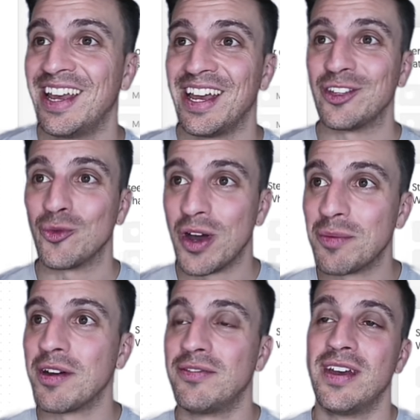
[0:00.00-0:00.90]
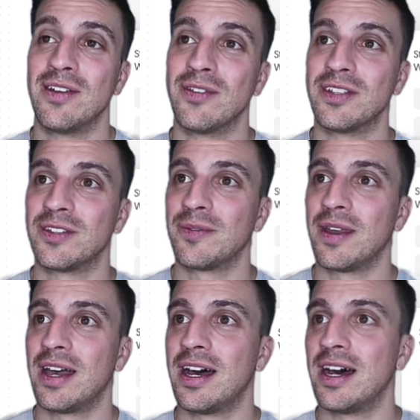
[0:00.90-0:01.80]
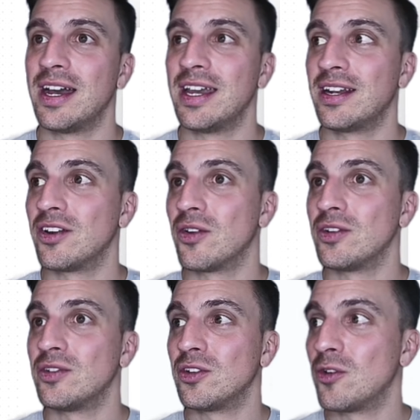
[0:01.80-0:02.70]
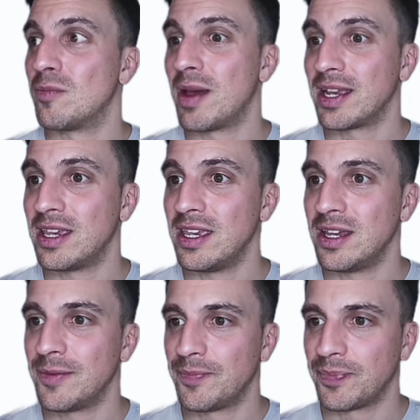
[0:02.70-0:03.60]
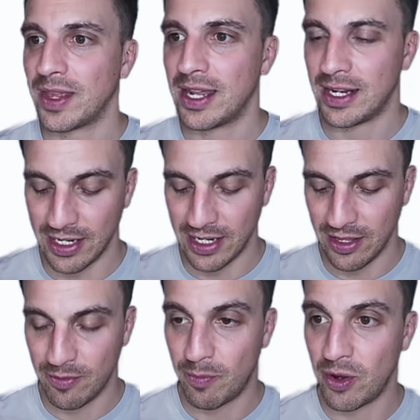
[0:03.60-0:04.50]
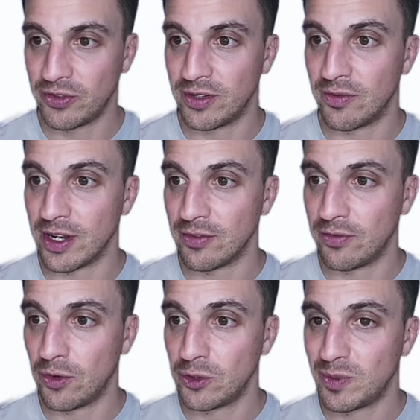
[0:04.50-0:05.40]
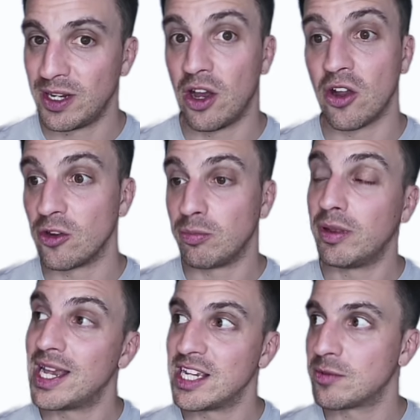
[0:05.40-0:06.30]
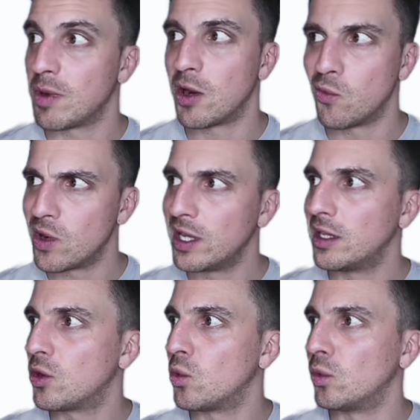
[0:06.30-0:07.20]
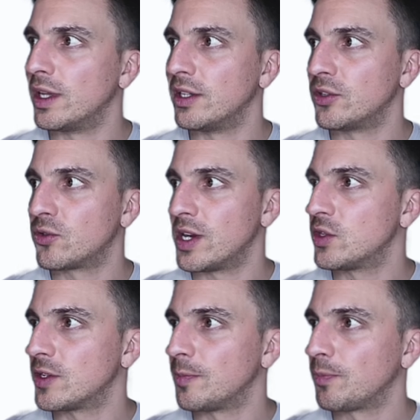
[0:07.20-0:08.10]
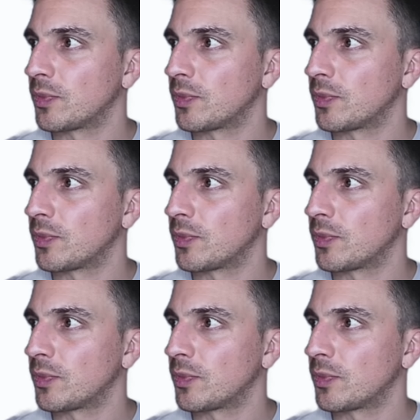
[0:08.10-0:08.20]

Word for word: It's one of my favorites. And I'm going to go back here. And underneath positive reinforcement, I'm going to place my really cool illustration.